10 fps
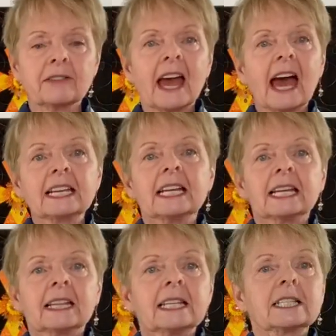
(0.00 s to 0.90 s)
of that,
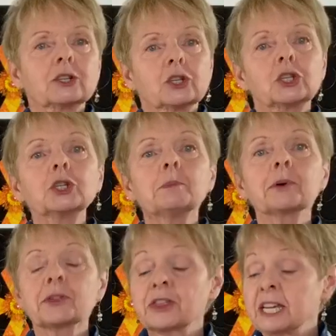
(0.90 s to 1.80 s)
and these are
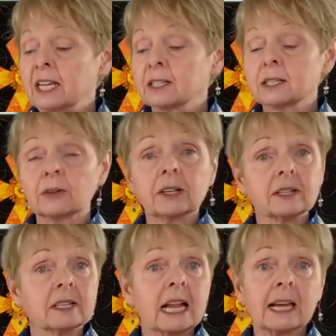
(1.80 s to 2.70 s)
super thin, so they'll
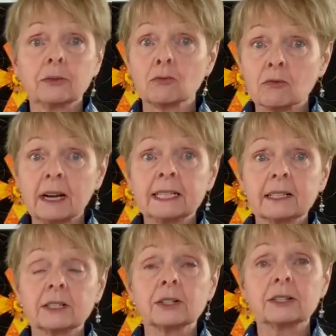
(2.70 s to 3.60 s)
slide right
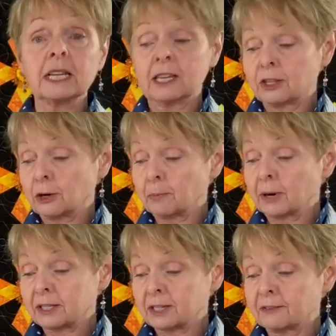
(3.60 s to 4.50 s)
underneath your
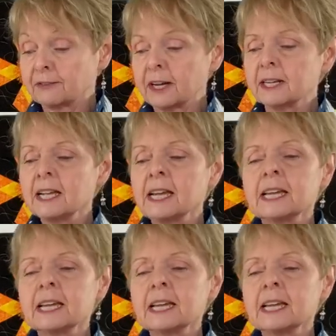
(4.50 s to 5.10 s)
presser foot.